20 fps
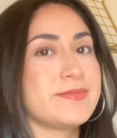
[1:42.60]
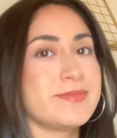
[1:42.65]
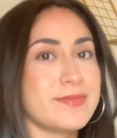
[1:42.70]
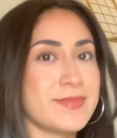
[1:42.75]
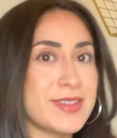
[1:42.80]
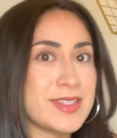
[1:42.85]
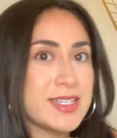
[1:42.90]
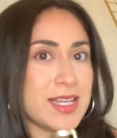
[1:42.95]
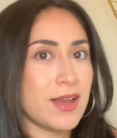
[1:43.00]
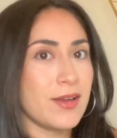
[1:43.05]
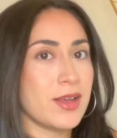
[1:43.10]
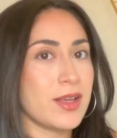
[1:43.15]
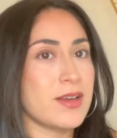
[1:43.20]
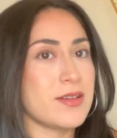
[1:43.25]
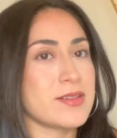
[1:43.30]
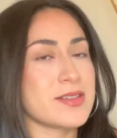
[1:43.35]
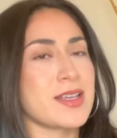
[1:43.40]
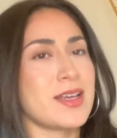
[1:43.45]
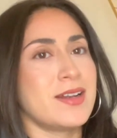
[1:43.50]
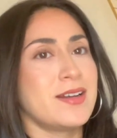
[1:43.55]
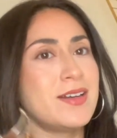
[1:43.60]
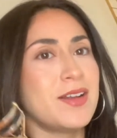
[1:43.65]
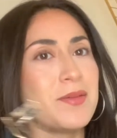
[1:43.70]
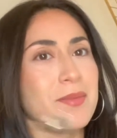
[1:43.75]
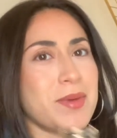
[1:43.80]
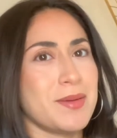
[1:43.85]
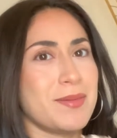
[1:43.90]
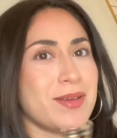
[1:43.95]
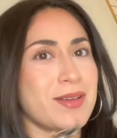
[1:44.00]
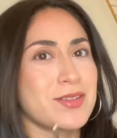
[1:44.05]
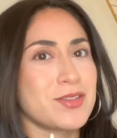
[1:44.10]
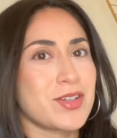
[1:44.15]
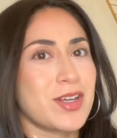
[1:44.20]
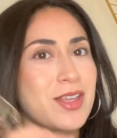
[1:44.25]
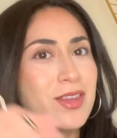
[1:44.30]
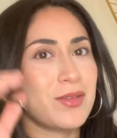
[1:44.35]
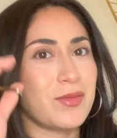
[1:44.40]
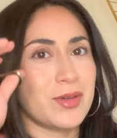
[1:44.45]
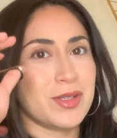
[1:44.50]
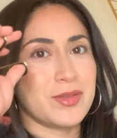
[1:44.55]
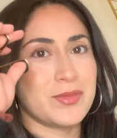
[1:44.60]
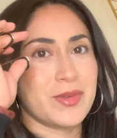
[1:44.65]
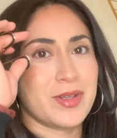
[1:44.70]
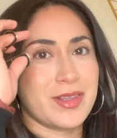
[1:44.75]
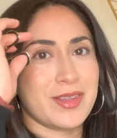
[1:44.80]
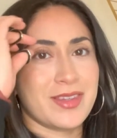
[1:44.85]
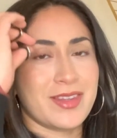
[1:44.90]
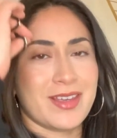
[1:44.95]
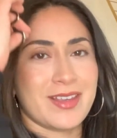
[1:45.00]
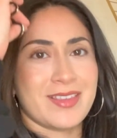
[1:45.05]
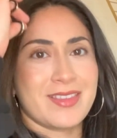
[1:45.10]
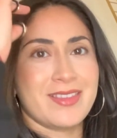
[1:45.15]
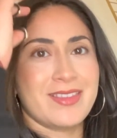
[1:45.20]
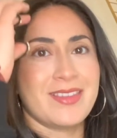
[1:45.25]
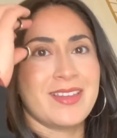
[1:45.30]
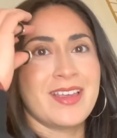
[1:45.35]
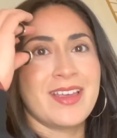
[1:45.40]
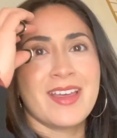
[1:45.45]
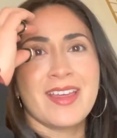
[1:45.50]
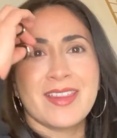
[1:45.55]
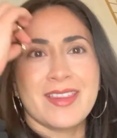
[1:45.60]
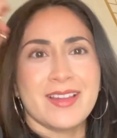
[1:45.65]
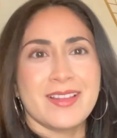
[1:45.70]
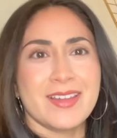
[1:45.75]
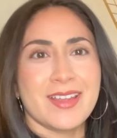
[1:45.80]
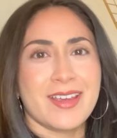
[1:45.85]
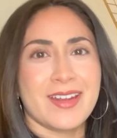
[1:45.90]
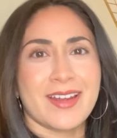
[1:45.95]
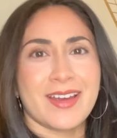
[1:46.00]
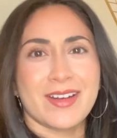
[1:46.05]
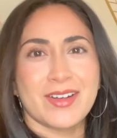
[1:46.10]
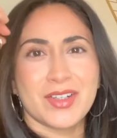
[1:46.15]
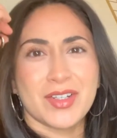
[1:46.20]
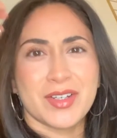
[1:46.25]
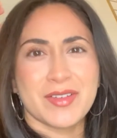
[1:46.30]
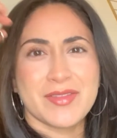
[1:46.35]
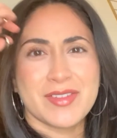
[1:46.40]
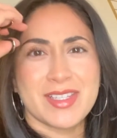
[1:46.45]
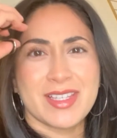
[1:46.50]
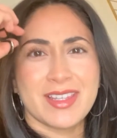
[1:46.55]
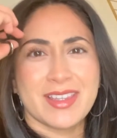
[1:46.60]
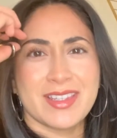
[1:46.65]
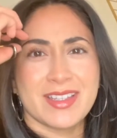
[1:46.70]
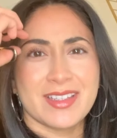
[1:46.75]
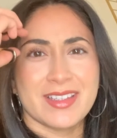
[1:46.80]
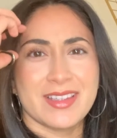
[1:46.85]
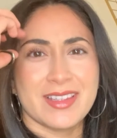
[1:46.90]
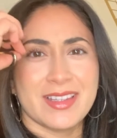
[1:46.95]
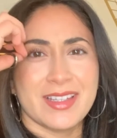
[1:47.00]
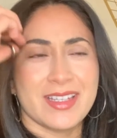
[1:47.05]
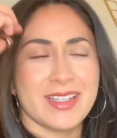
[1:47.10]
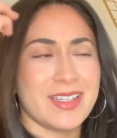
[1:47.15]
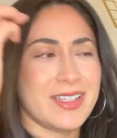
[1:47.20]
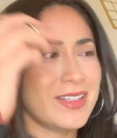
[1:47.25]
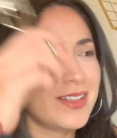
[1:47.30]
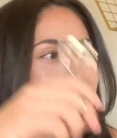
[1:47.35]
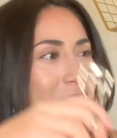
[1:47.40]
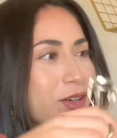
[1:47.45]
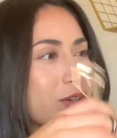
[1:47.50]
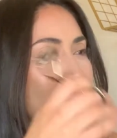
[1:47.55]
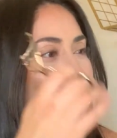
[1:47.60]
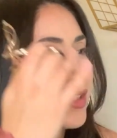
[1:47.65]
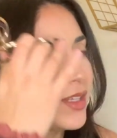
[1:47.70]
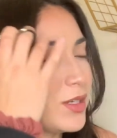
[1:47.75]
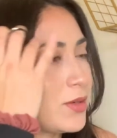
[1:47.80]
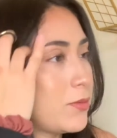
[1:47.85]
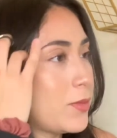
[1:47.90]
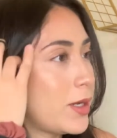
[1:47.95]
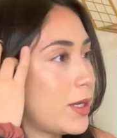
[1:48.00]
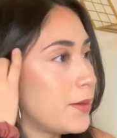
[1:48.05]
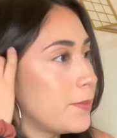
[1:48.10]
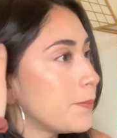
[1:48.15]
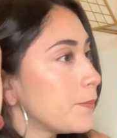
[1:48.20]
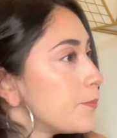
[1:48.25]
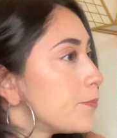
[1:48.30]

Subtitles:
See how it goes. I don't know. Maybe I'll try the one with like the lid. I don't know. I've seen the lid curling one.